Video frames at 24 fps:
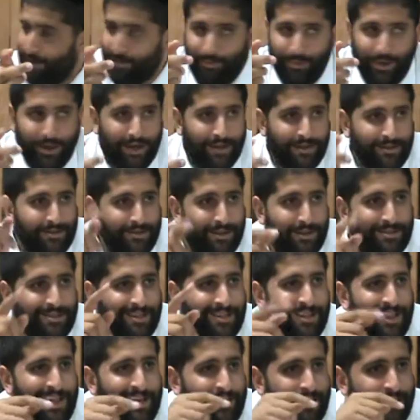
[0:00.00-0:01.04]
Perez
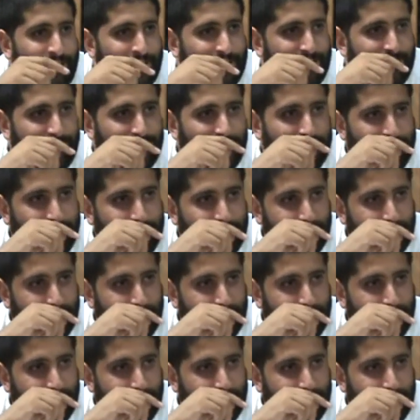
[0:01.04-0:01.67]
doesn't let us